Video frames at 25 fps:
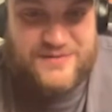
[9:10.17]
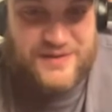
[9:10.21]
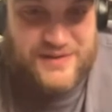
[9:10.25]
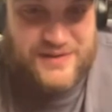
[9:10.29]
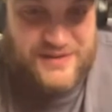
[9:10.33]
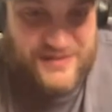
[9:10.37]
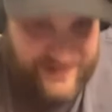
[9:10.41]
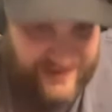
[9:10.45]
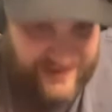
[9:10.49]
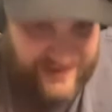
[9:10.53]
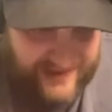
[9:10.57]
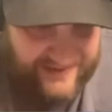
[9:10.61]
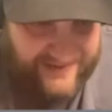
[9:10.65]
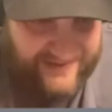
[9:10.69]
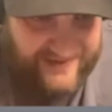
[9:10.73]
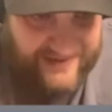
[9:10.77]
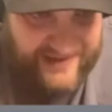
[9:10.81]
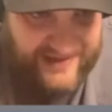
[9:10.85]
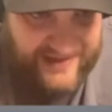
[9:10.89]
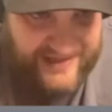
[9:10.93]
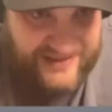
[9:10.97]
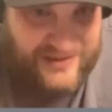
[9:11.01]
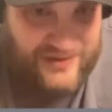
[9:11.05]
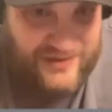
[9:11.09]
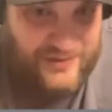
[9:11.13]
First fight of the
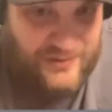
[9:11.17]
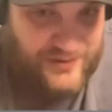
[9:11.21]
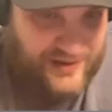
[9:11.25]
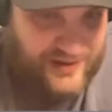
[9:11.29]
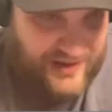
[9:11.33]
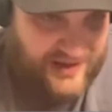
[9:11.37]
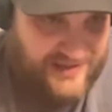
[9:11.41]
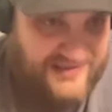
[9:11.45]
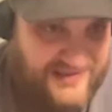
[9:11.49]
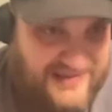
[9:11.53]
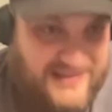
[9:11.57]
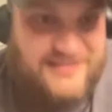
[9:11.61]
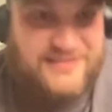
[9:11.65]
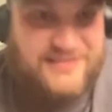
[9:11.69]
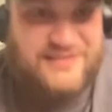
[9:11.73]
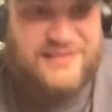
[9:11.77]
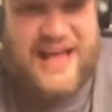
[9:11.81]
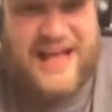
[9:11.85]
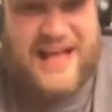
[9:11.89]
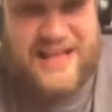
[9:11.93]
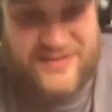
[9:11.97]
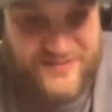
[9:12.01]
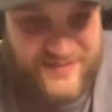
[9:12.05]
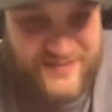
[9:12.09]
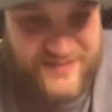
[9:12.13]
night, no contest.
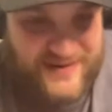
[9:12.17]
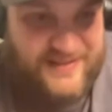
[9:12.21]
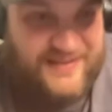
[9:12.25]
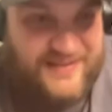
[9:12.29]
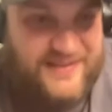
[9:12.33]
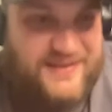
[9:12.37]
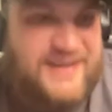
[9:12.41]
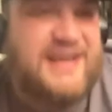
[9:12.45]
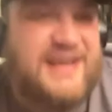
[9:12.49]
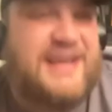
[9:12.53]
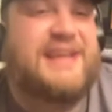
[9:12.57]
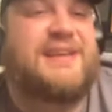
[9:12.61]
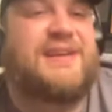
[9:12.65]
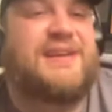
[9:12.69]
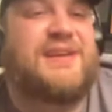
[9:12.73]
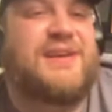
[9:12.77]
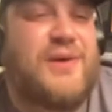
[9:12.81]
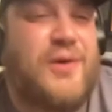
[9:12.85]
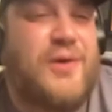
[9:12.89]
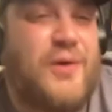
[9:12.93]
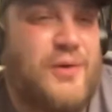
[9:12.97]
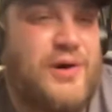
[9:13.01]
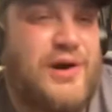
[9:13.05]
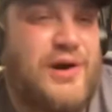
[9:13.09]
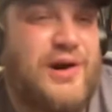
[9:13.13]
Last fight of the night,
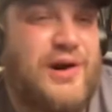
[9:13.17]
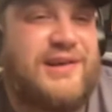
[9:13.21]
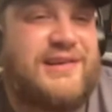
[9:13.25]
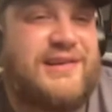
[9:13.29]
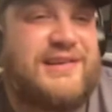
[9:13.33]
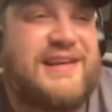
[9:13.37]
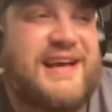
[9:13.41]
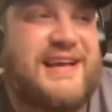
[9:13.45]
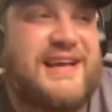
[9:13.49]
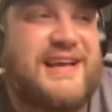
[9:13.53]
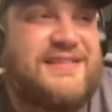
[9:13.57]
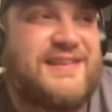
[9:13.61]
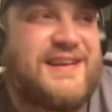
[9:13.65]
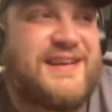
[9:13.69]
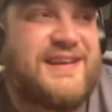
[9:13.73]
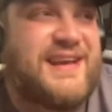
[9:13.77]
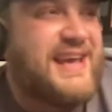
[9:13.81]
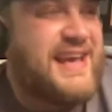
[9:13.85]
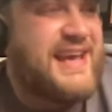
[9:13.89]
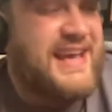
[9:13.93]
no contest.